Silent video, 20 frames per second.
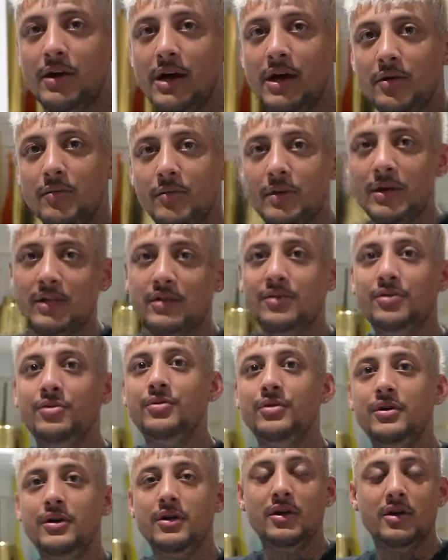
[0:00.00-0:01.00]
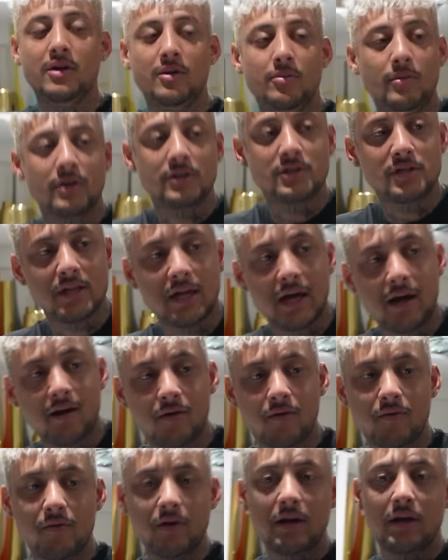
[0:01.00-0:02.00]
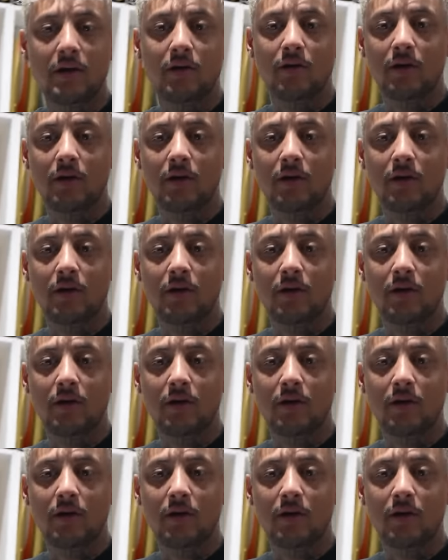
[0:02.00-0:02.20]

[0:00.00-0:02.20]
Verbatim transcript: I don't really do much of that over here